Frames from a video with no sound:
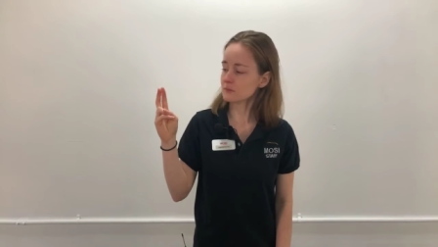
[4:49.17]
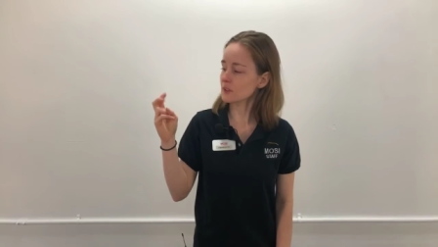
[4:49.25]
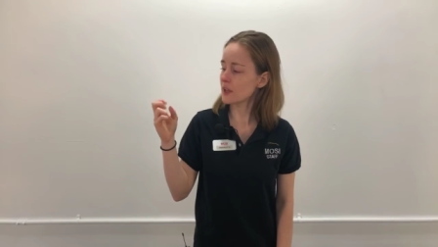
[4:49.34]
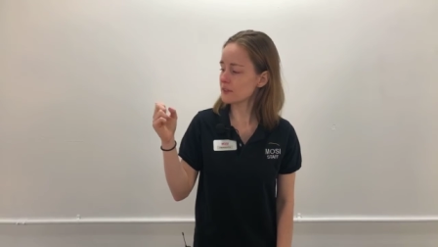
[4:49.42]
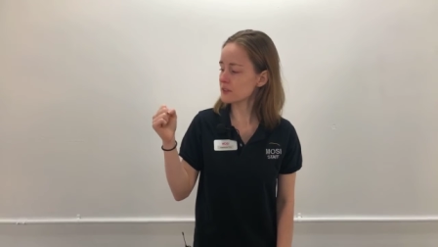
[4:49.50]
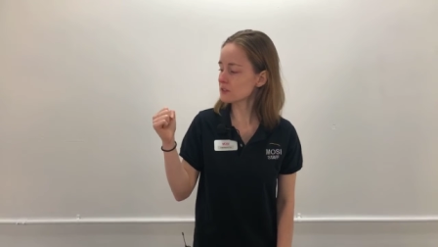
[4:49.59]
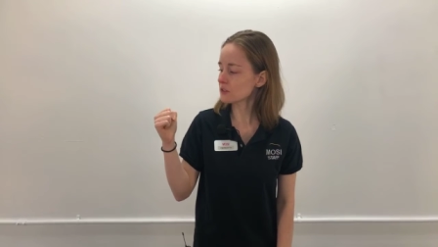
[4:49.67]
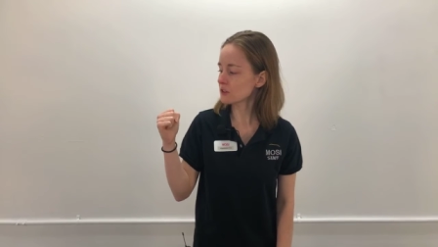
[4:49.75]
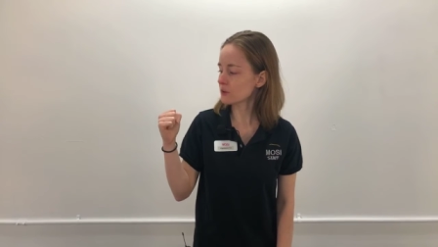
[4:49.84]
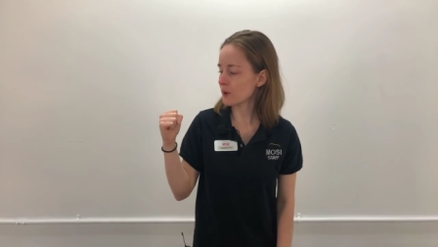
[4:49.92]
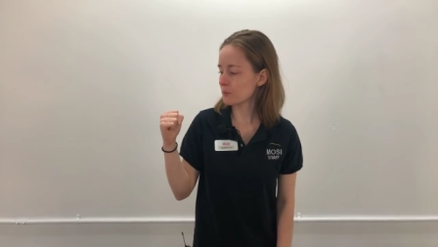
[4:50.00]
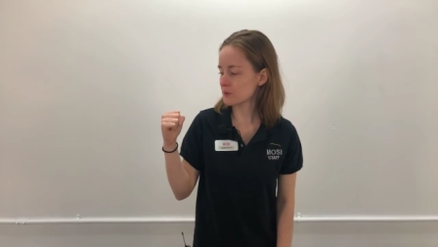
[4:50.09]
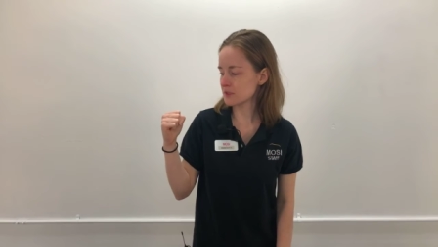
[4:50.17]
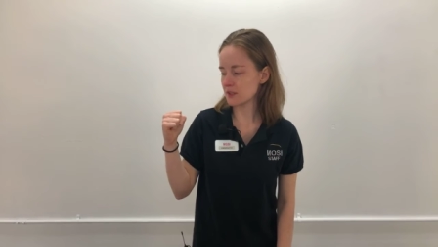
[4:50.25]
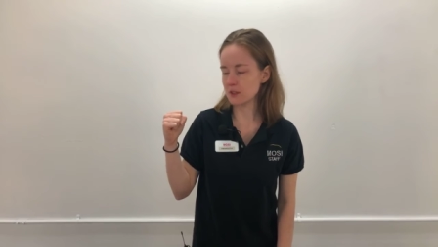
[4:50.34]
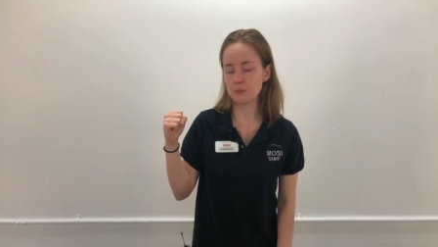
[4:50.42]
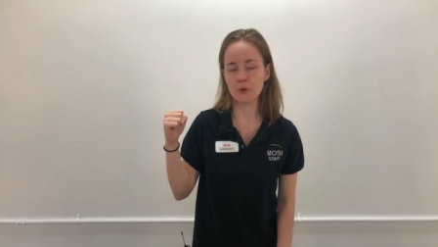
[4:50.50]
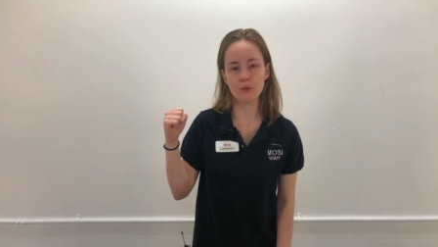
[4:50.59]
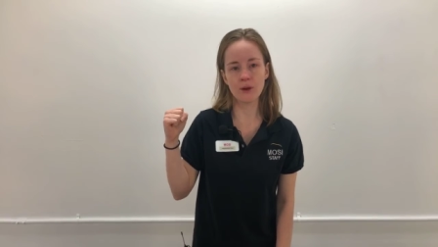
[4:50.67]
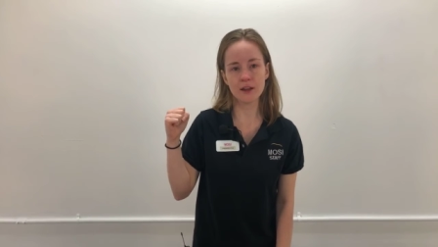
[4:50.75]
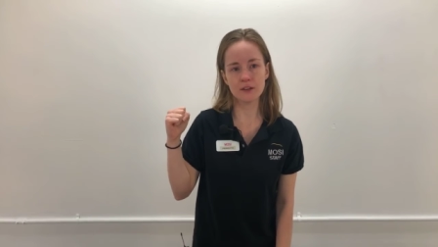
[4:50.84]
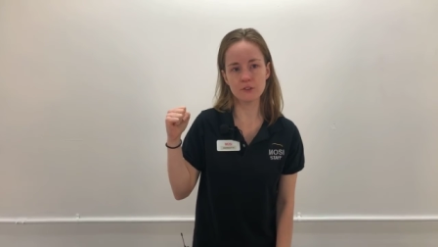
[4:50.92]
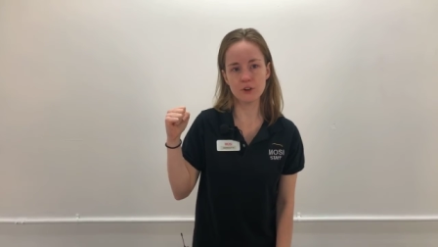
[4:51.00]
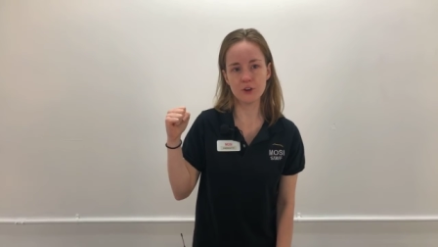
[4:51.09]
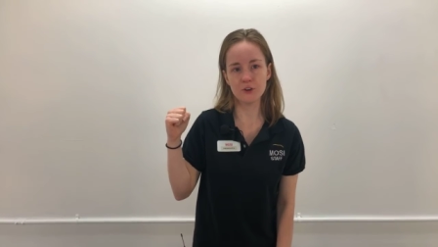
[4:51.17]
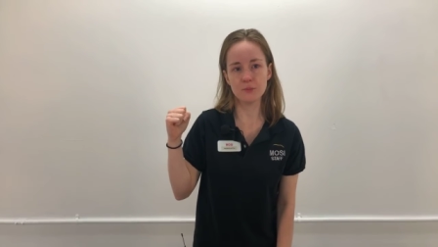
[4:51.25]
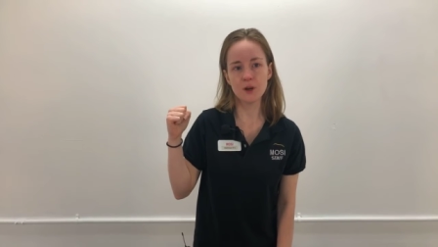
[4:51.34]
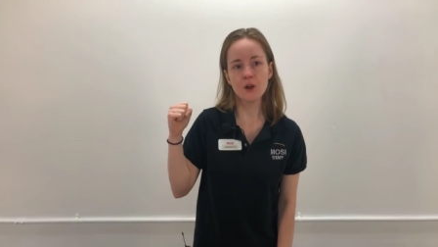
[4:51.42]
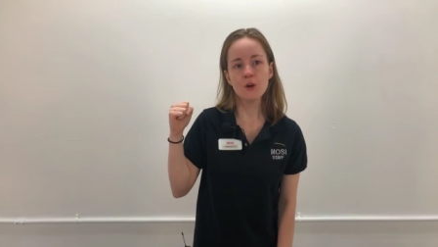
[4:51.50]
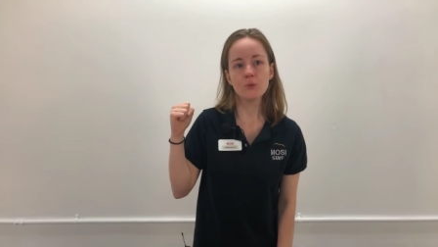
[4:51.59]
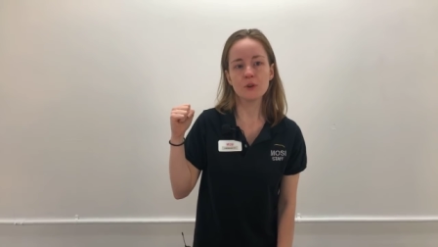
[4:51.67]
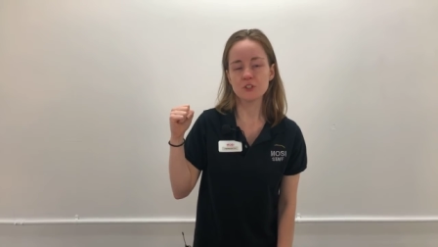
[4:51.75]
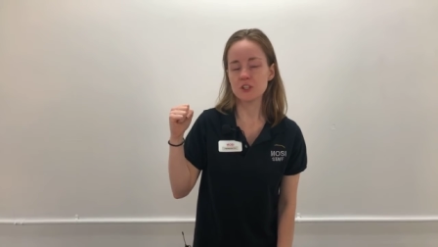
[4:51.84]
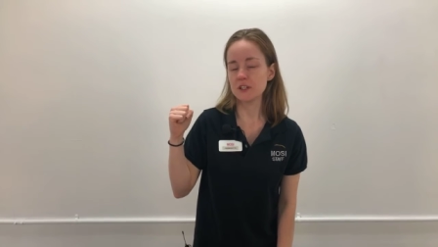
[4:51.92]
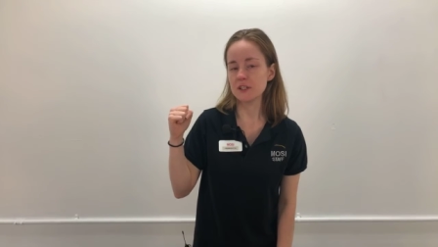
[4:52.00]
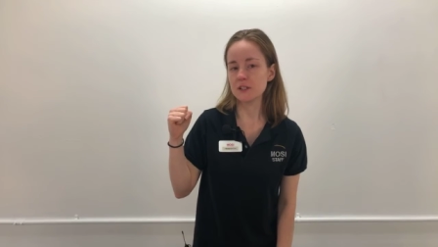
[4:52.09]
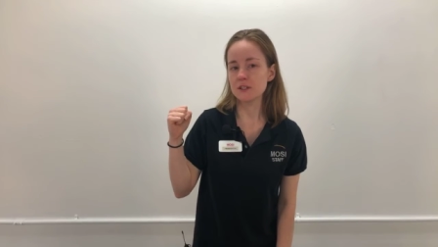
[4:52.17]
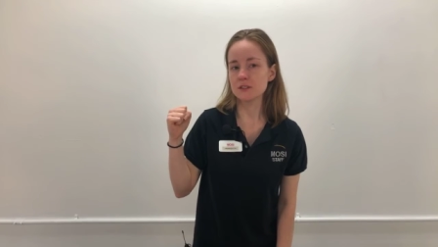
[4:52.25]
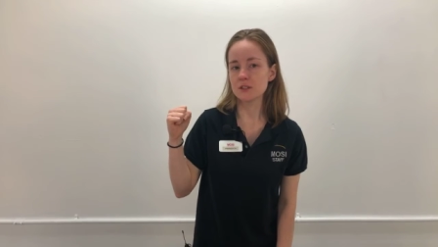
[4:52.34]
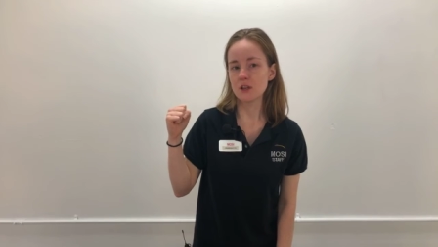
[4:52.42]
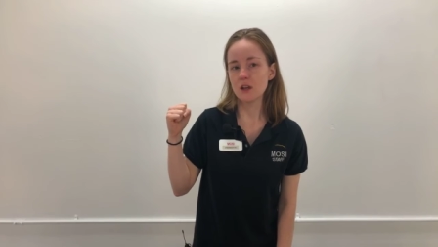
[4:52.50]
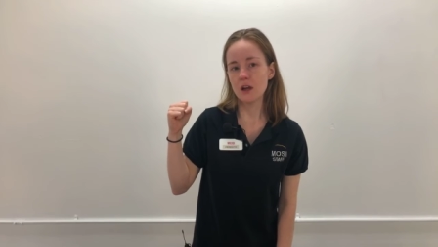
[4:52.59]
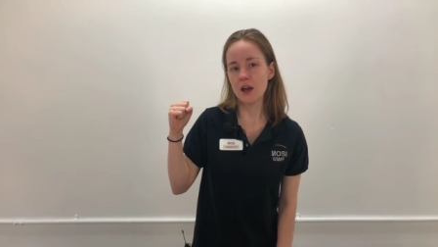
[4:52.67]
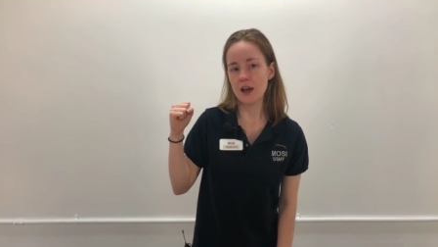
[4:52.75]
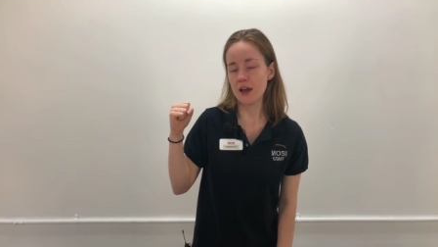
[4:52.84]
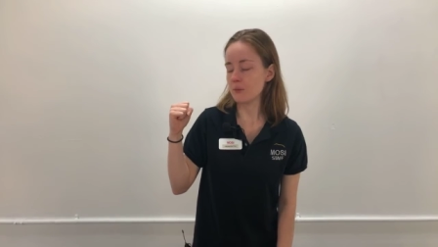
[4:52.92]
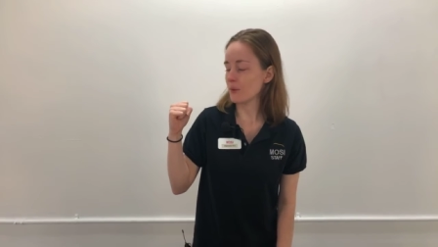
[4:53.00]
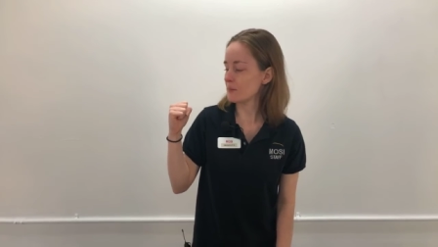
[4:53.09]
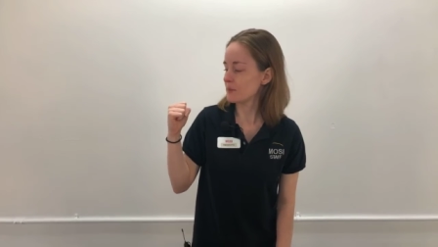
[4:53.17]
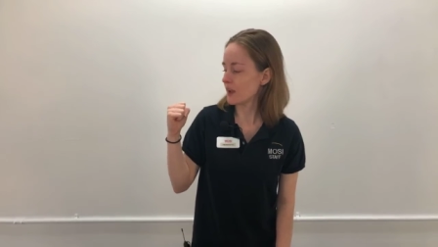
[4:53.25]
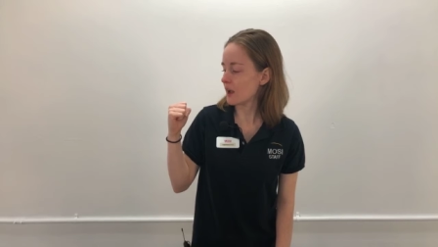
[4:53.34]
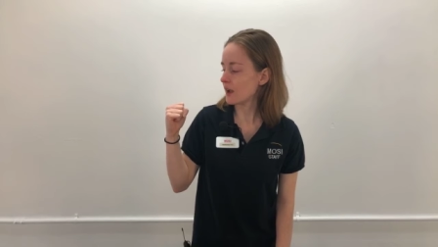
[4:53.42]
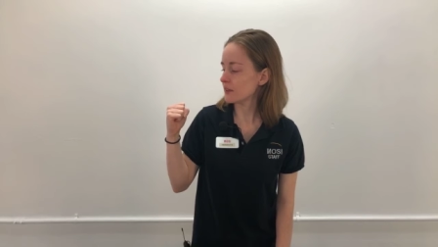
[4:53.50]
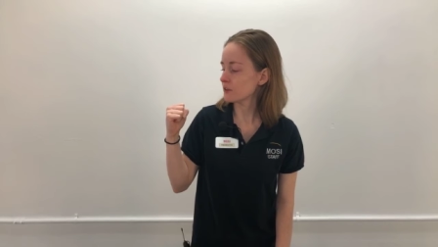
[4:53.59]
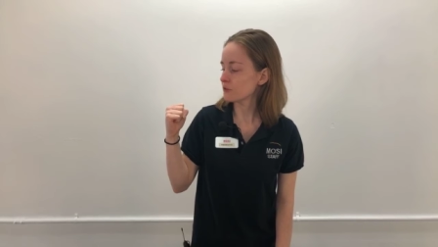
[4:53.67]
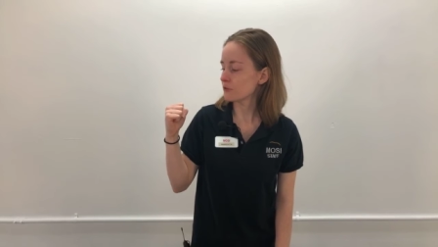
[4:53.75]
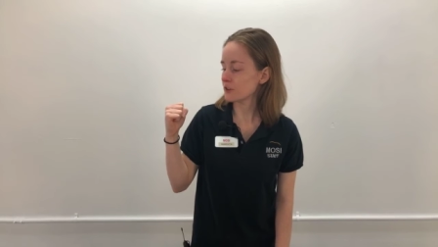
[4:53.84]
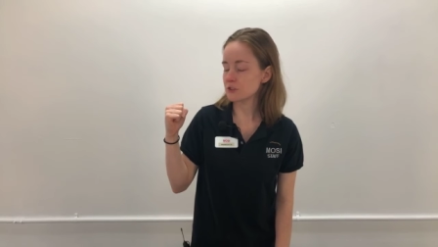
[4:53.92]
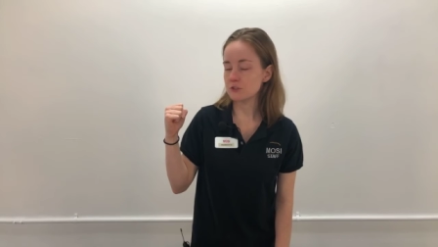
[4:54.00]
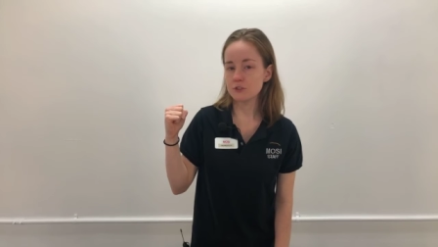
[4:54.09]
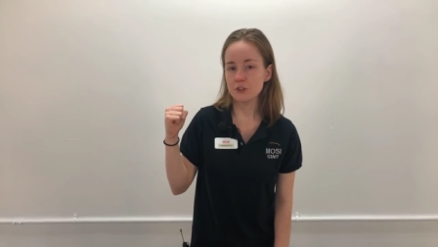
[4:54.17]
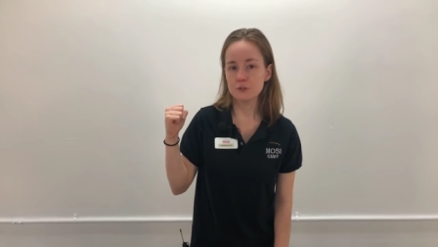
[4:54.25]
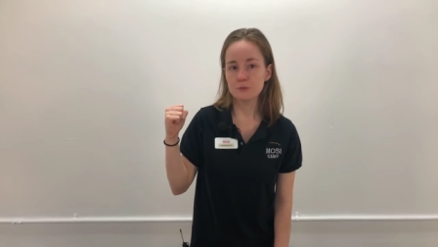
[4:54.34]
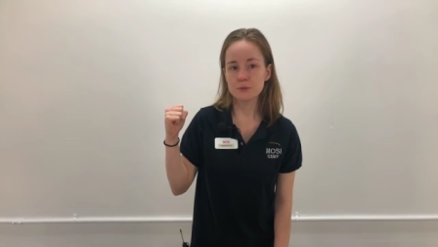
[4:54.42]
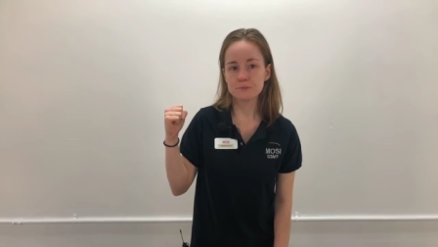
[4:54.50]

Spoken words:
And these are going to represent the parietal lobe, which is right behind the frontal lobe.